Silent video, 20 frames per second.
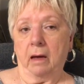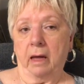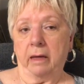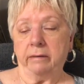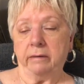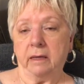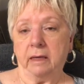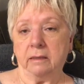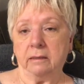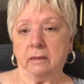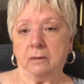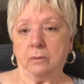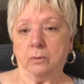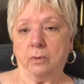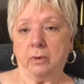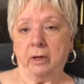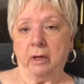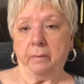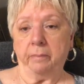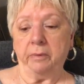think that it will
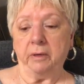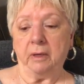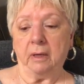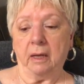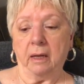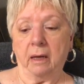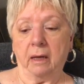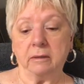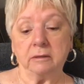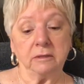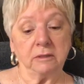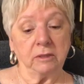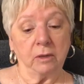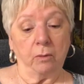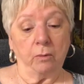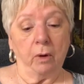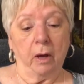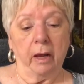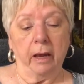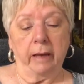help you a lot.
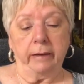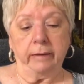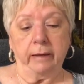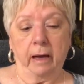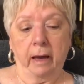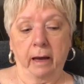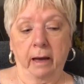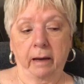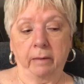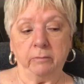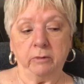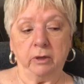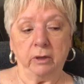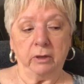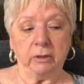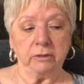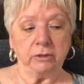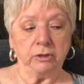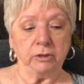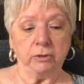So now I'm
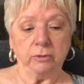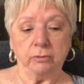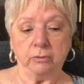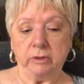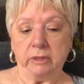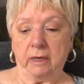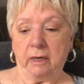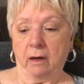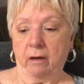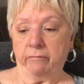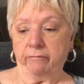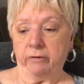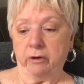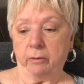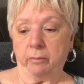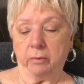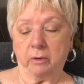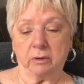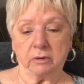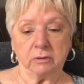going to get off here
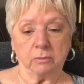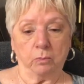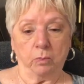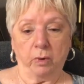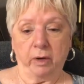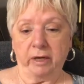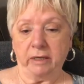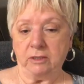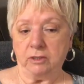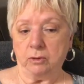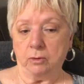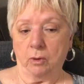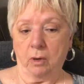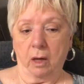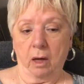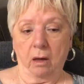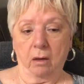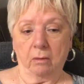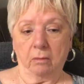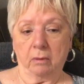because I'm way too
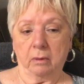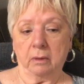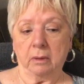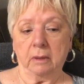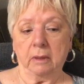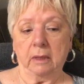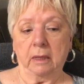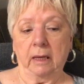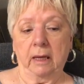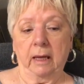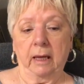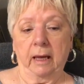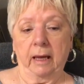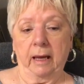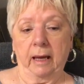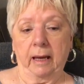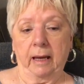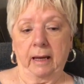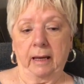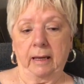long.
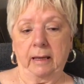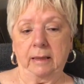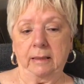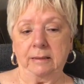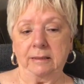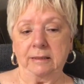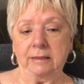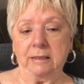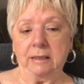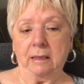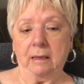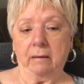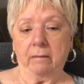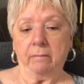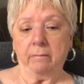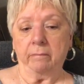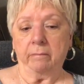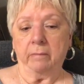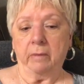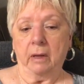And
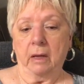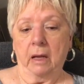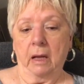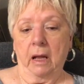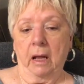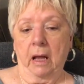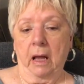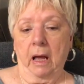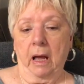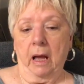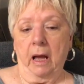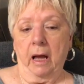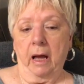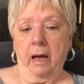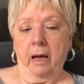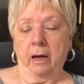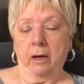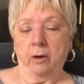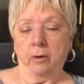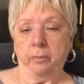I
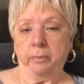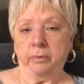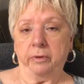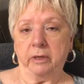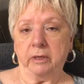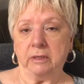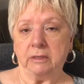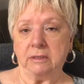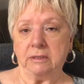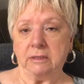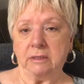hope that